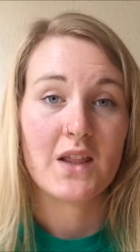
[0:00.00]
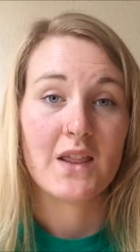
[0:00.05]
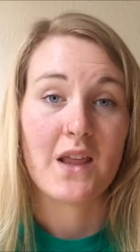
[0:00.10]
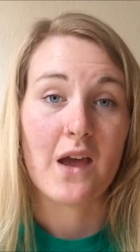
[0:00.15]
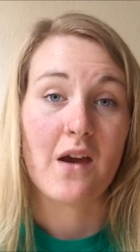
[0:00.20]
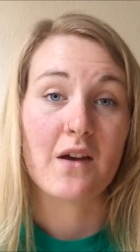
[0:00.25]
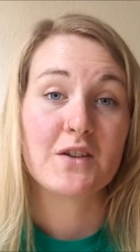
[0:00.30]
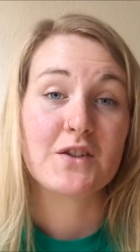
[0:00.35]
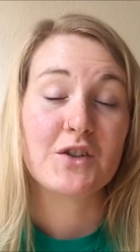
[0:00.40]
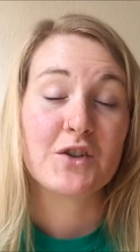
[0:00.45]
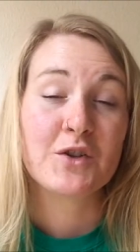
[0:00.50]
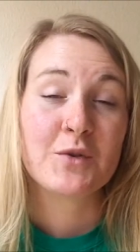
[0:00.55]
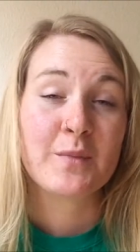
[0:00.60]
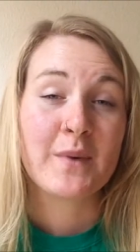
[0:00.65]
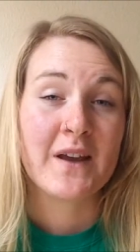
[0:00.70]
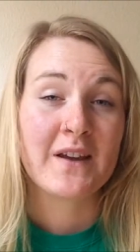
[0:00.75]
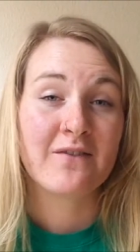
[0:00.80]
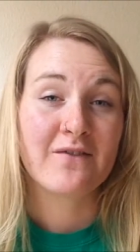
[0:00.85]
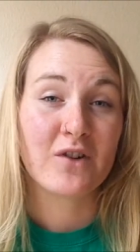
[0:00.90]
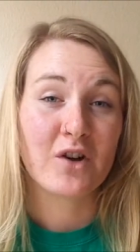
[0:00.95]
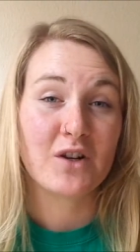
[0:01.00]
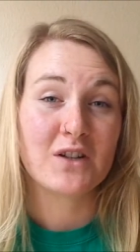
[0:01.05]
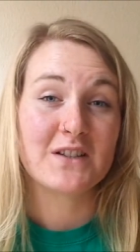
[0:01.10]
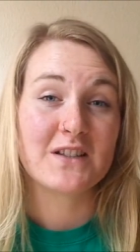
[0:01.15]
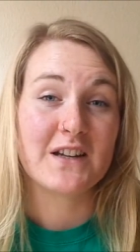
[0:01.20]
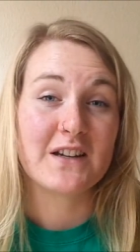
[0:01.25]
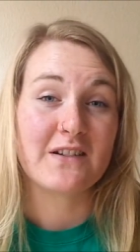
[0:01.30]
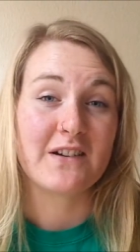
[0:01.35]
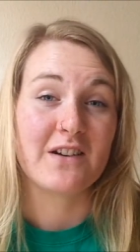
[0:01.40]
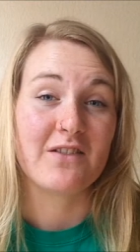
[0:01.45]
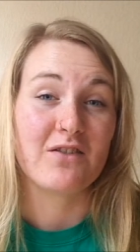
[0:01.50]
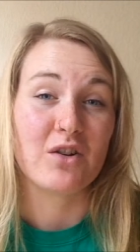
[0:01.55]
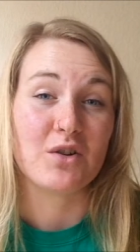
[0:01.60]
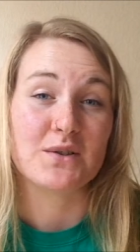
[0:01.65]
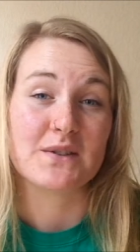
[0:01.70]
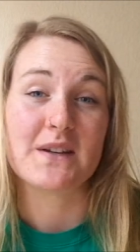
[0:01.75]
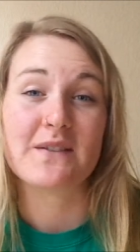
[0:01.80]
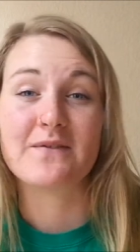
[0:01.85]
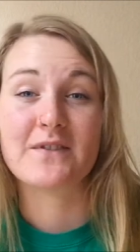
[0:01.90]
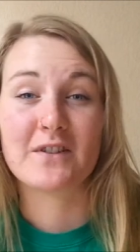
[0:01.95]
There are two main volunteering
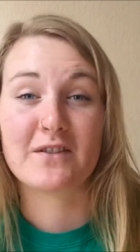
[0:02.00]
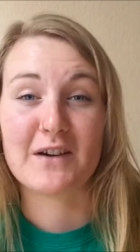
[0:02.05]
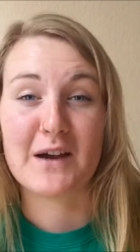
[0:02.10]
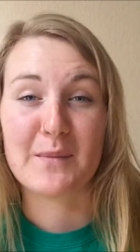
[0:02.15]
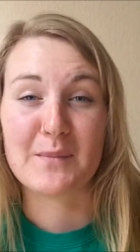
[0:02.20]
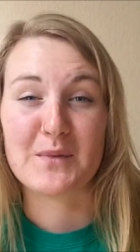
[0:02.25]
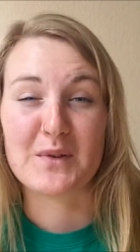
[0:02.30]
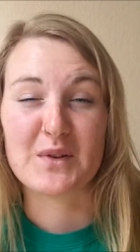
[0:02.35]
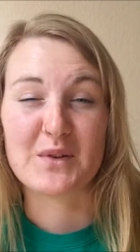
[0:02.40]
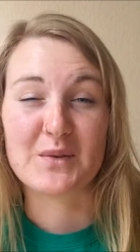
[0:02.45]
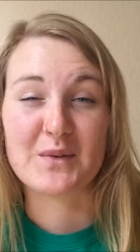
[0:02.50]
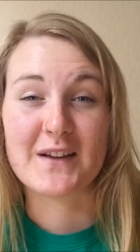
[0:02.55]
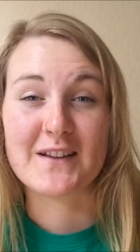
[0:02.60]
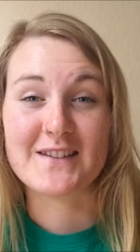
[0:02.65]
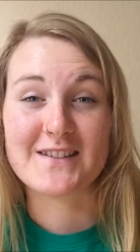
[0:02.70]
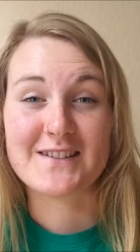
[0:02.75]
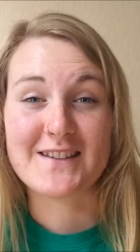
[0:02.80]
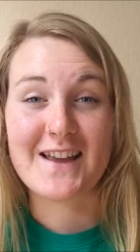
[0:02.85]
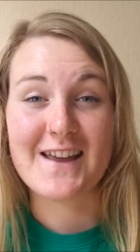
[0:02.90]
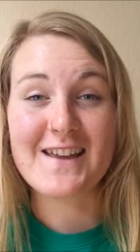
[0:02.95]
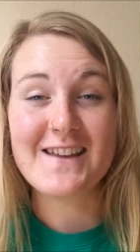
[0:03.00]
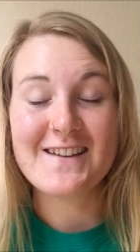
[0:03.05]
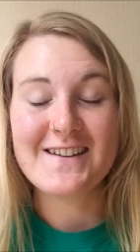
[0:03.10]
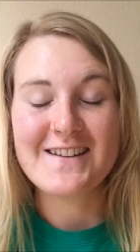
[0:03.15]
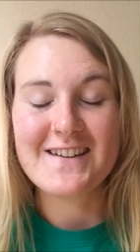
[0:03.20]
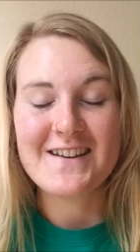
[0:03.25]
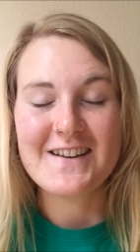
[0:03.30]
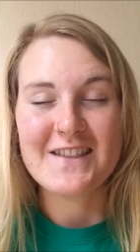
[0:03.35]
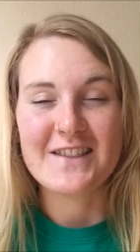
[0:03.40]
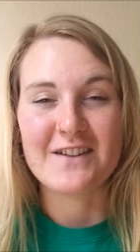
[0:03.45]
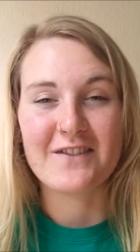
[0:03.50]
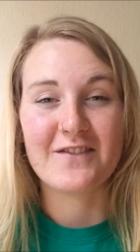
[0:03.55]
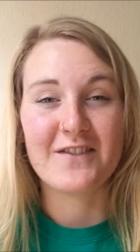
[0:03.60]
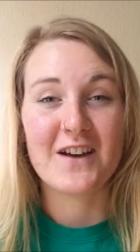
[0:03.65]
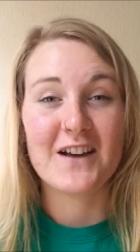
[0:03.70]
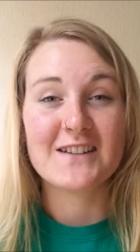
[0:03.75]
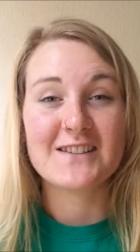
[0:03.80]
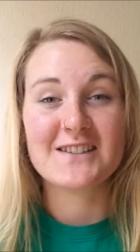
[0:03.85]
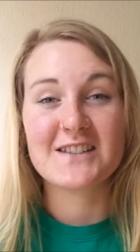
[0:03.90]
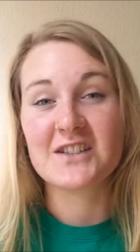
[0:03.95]
roles up for grabs on a Wednesday. The
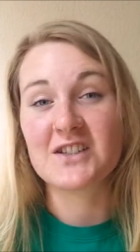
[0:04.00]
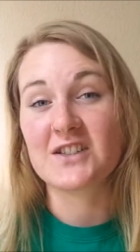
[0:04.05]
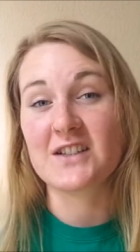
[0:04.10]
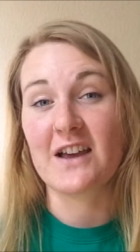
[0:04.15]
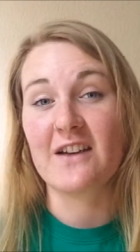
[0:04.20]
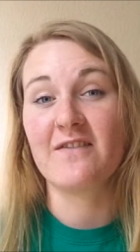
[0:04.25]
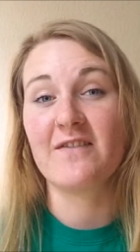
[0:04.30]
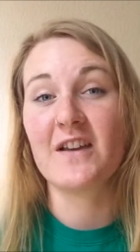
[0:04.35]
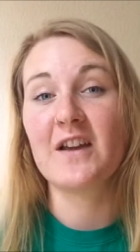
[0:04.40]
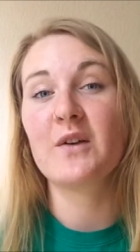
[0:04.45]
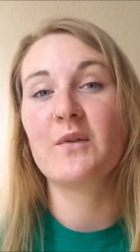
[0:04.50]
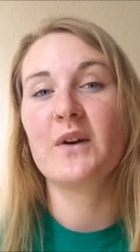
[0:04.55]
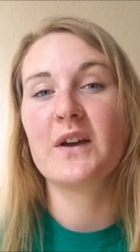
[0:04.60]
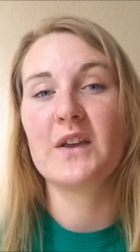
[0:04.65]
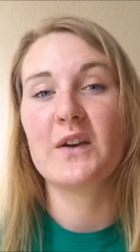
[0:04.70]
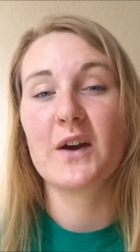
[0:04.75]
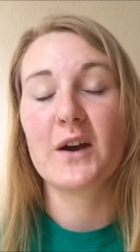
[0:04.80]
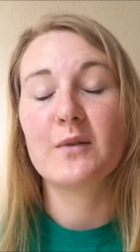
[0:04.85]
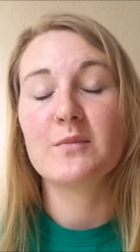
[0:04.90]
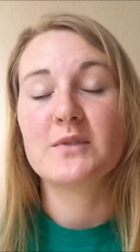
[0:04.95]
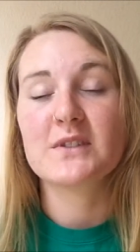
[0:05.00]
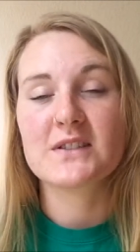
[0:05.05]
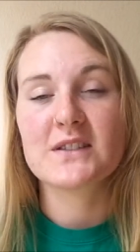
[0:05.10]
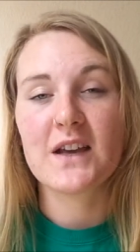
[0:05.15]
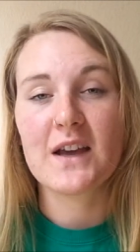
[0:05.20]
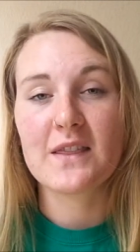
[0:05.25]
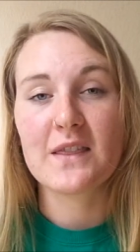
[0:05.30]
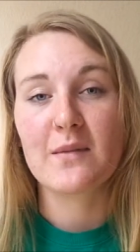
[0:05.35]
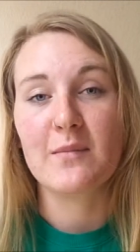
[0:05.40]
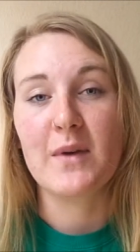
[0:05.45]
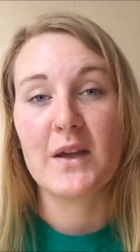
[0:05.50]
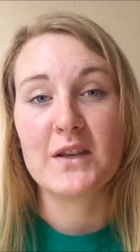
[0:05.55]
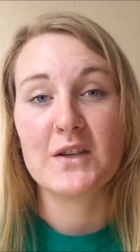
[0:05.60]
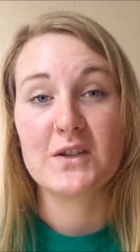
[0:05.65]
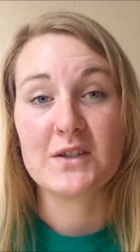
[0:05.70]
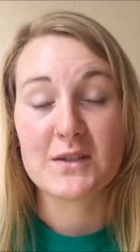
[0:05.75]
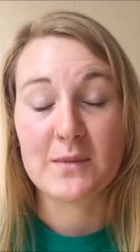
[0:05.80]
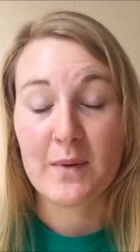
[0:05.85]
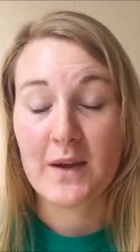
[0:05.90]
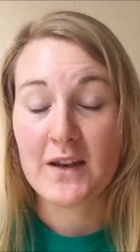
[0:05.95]
first is chefing, where you help decide the
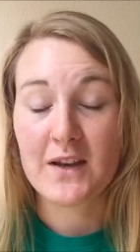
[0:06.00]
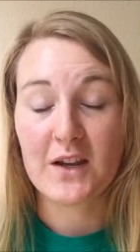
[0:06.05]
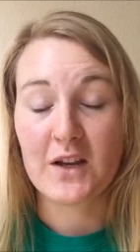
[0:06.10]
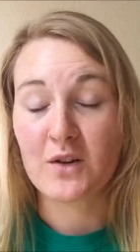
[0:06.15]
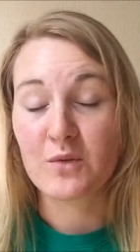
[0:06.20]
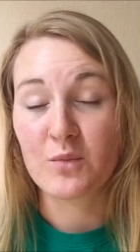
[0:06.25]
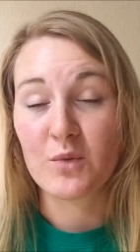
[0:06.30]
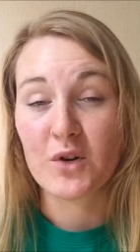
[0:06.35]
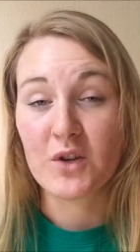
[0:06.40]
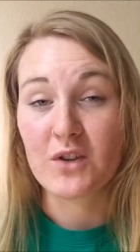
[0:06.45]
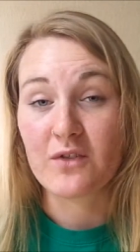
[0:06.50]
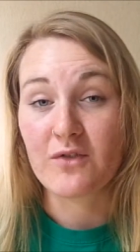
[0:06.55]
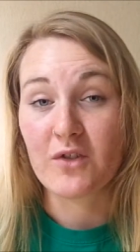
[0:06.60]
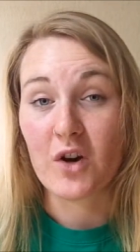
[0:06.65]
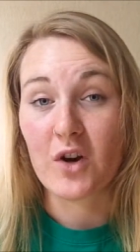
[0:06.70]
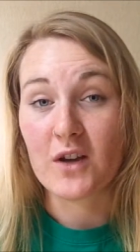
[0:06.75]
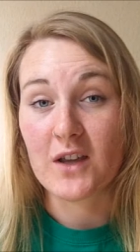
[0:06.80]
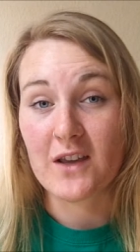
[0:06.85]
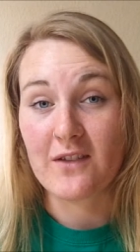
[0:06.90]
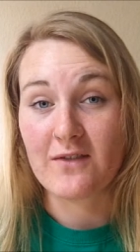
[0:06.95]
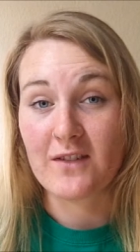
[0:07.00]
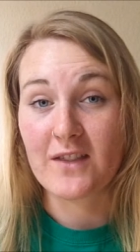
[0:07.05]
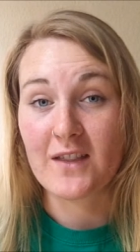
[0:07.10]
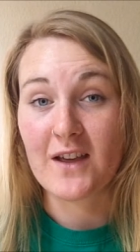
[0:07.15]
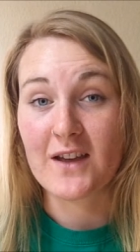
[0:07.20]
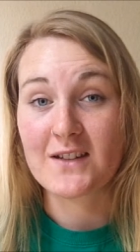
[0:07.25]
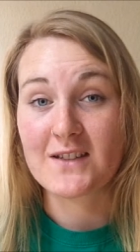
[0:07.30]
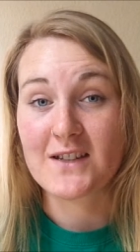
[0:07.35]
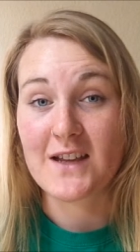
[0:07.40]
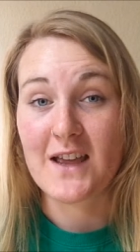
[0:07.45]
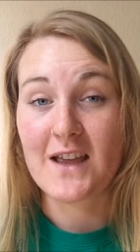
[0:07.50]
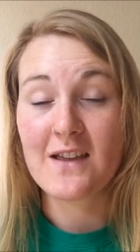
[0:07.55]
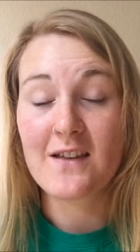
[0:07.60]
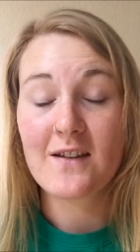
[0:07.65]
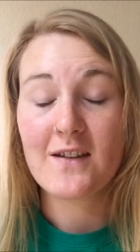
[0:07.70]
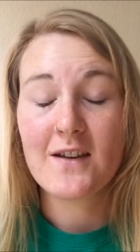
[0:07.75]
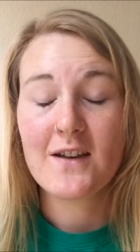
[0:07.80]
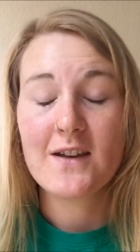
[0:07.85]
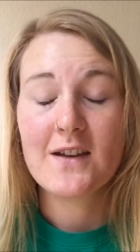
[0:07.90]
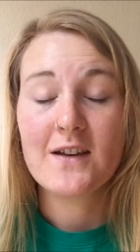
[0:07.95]
menu depending on what you've got given that
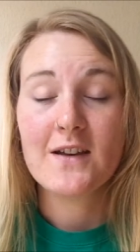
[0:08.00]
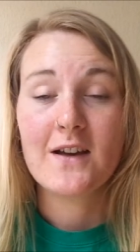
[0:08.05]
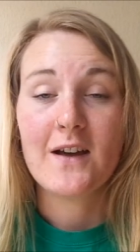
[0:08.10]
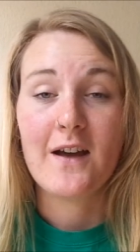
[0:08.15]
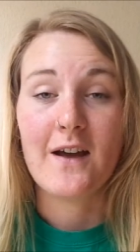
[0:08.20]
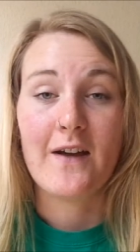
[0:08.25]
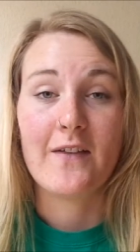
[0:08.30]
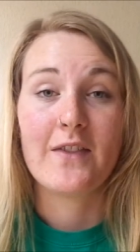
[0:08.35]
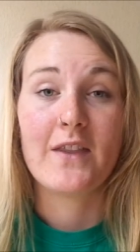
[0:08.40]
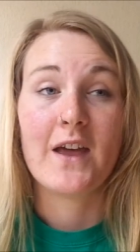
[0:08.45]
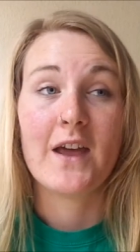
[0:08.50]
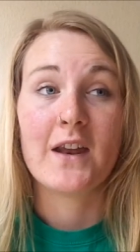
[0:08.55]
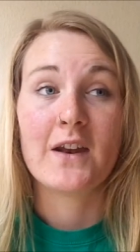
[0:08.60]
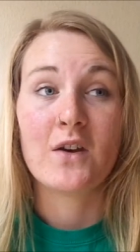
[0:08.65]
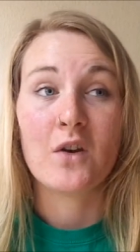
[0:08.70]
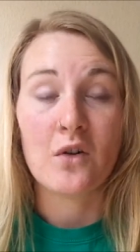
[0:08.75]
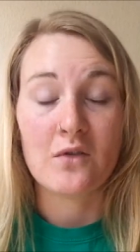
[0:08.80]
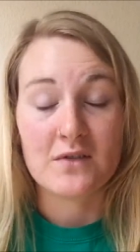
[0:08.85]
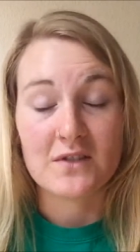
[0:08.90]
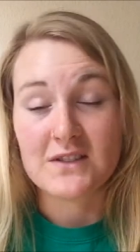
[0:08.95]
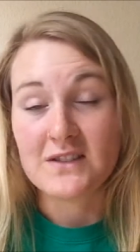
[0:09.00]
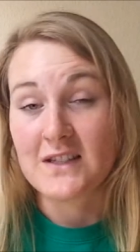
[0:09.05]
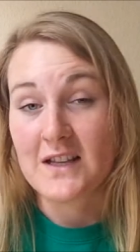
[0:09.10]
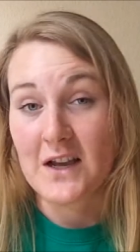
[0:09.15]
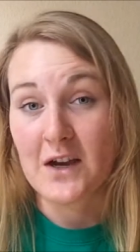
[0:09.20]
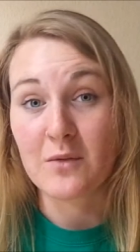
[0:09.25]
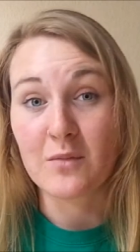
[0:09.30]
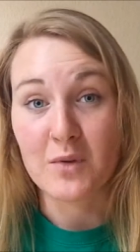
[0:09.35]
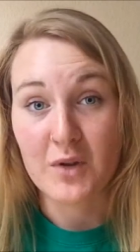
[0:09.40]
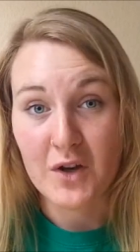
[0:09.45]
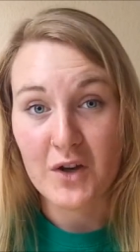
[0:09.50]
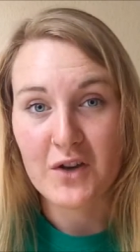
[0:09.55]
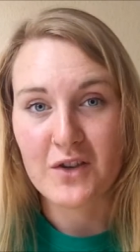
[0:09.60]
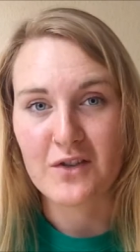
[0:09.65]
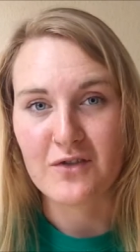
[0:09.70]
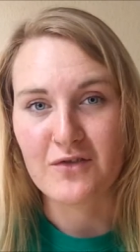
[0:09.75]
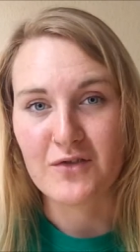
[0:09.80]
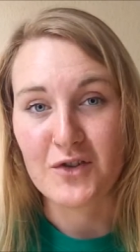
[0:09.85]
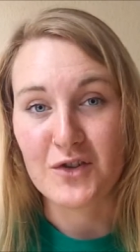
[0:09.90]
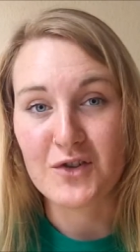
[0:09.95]
day, and then obviously help cook
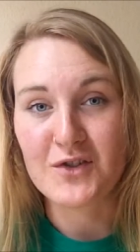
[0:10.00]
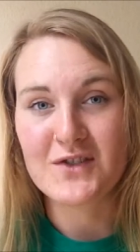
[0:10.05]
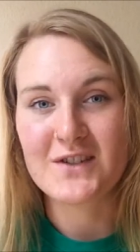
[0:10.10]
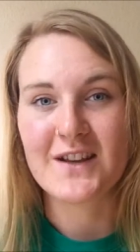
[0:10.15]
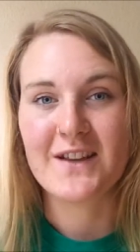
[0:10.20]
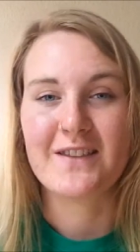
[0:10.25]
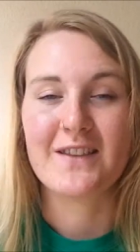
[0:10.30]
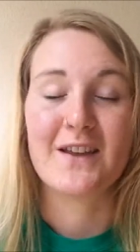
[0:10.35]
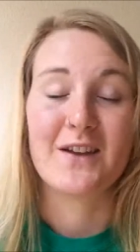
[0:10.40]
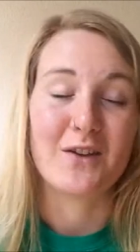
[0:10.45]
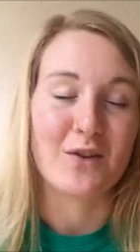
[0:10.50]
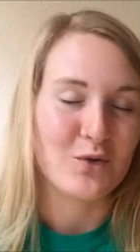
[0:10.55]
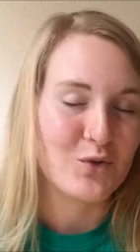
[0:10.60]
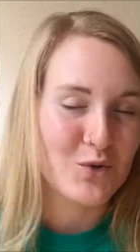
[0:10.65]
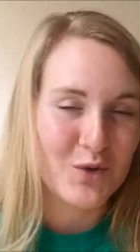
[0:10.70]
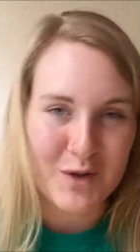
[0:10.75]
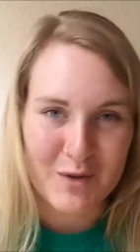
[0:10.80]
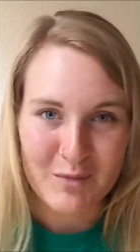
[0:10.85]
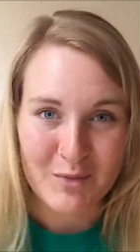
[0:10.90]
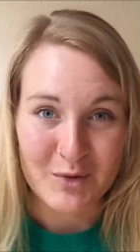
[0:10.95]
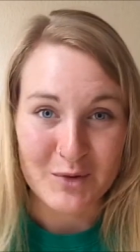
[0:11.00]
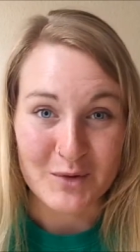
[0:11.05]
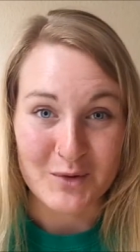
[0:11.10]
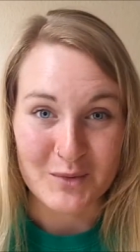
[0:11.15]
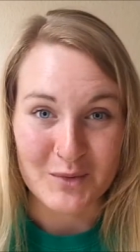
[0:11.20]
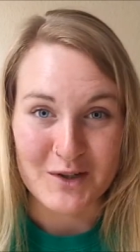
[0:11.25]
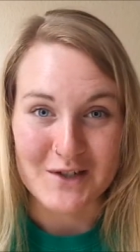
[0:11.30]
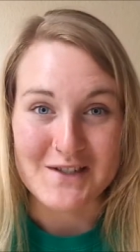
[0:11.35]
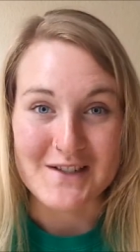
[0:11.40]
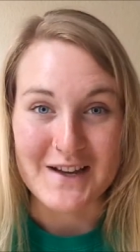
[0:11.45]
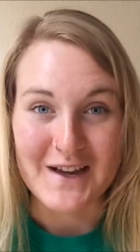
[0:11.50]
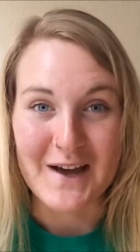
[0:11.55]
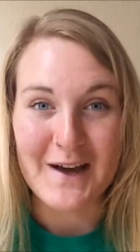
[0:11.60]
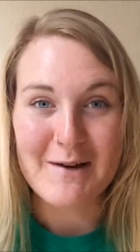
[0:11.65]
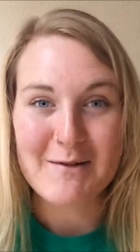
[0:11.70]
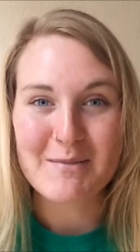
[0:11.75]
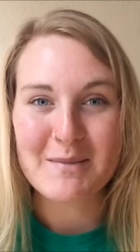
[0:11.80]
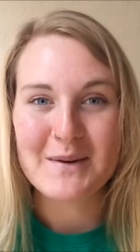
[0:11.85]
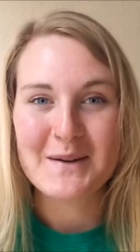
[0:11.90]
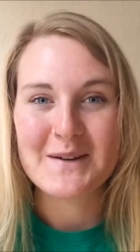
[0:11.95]
the food, and then the all important washing
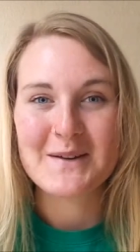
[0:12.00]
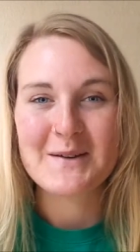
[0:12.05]
up.